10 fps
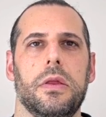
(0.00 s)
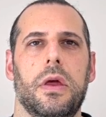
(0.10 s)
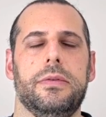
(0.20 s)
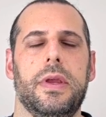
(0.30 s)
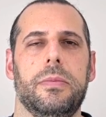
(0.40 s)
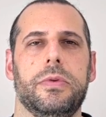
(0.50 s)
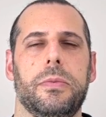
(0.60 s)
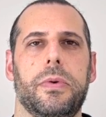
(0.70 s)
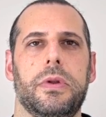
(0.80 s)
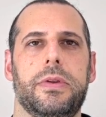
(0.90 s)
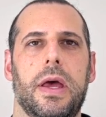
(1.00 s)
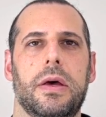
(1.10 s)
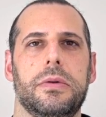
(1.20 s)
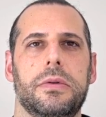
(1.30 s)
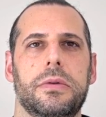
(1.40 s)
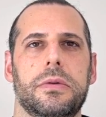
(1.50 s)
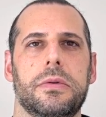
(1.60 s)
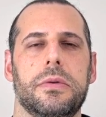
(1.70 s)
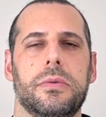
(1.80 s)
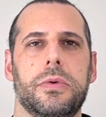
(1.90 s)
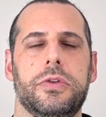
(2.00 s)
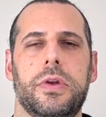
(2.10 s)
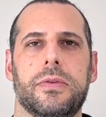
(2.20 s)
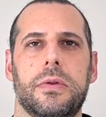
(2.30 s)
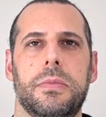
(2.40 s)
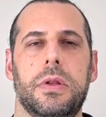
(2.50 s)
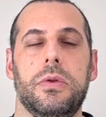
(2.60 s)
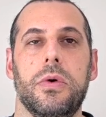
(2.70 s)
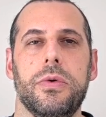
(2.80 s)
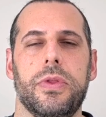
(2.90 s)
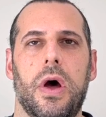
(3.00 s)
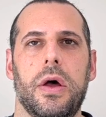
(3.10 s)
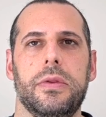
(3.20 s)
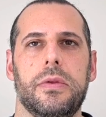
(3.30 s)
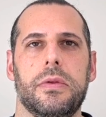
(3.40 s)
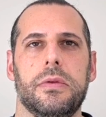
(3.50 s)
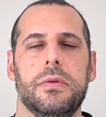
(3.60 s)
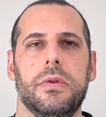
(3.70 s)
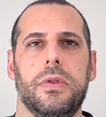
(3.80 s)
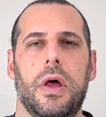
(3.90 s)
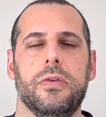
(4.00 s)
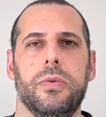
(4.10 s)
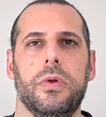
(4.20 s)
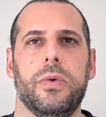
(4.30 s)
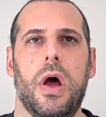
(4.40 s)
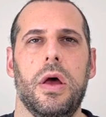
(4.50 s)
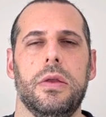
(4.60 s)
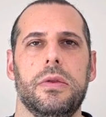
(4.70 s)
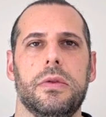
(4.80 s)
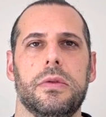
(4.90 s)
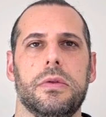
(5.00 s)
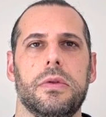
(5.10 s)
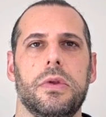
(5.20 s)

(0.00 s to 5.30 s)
Attempt to put it down, which doesn't mean no thoughts. Thoughts will arise.